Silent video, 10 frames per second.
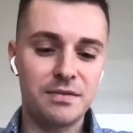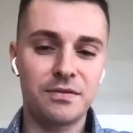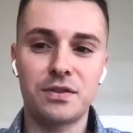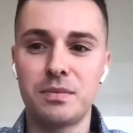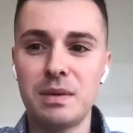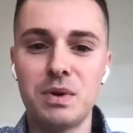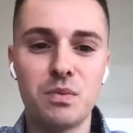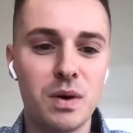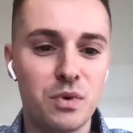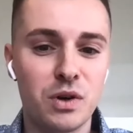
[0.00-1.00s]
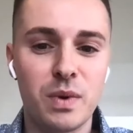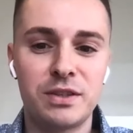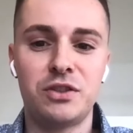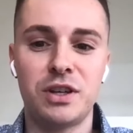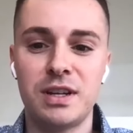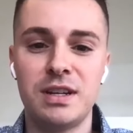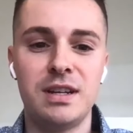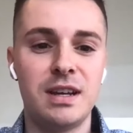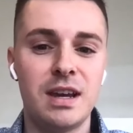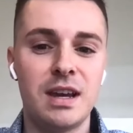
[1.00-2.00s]
have time for maybe one more question.
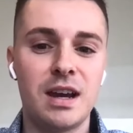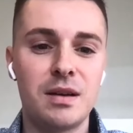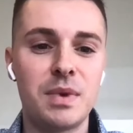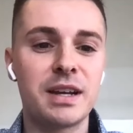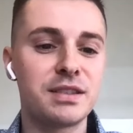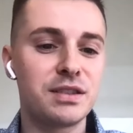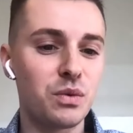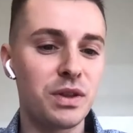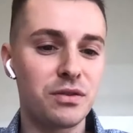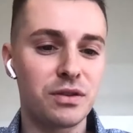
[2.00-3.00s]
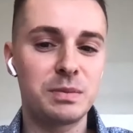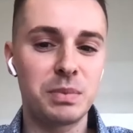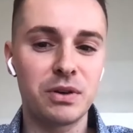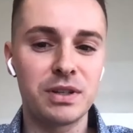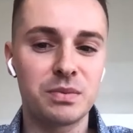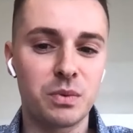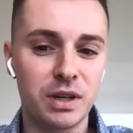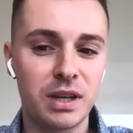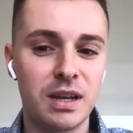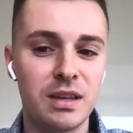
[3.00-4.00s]
Um, I guess so. With your experience
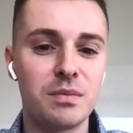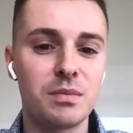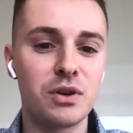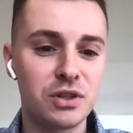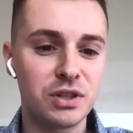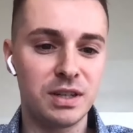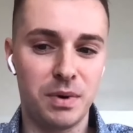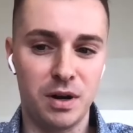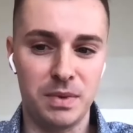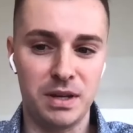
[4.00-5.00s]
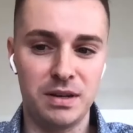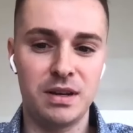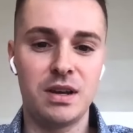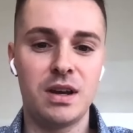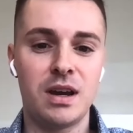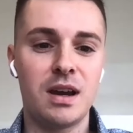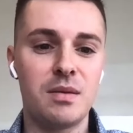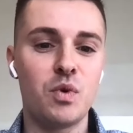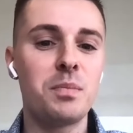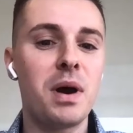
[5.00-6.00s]
working in the emergency department,
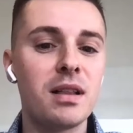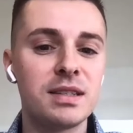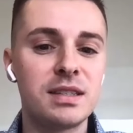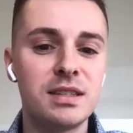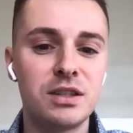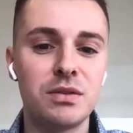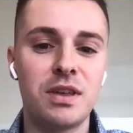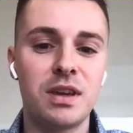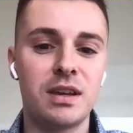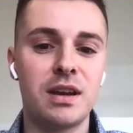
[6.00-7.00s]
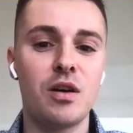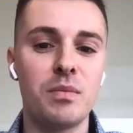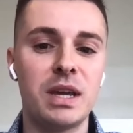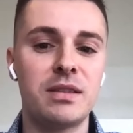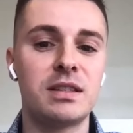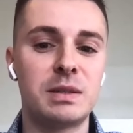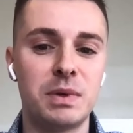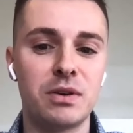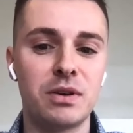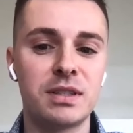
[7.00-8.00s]
um, what policies do you think can help make the
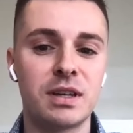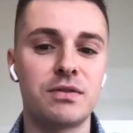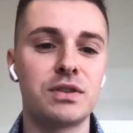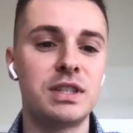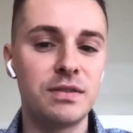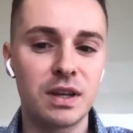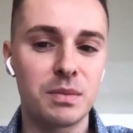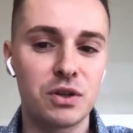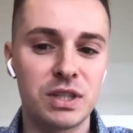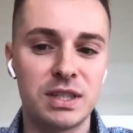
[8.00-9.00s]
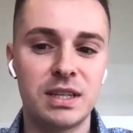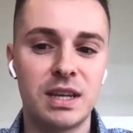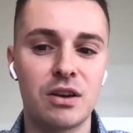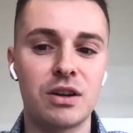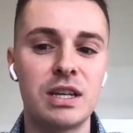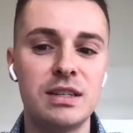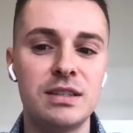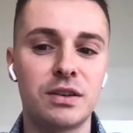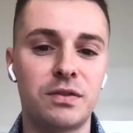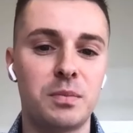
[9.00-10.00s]
experience of receiving emergency care
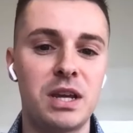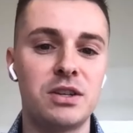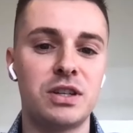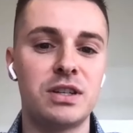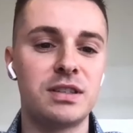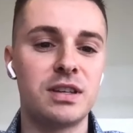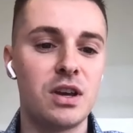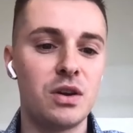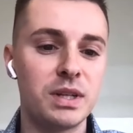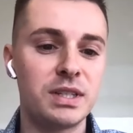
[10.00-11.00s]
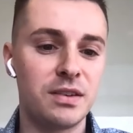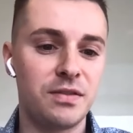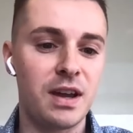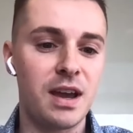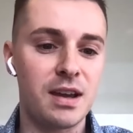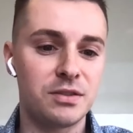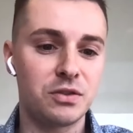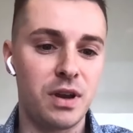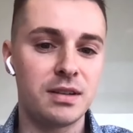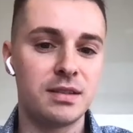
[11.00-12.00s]
easier for patients who identify as
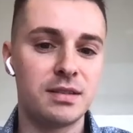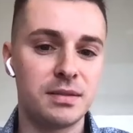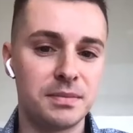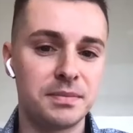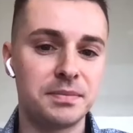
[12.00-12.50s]
trans?